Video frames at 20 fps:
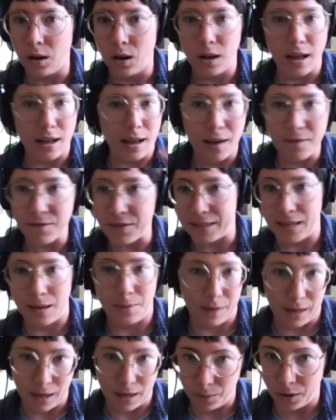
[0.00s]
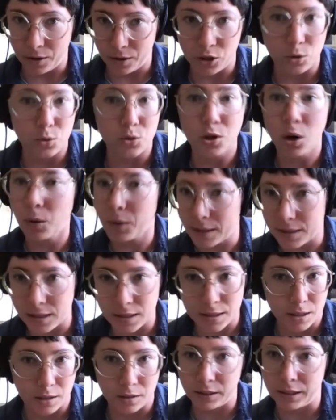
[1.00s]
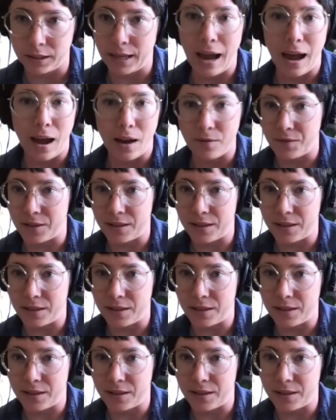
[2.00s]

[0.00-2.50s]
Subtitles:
have the same language and you don't necessarily have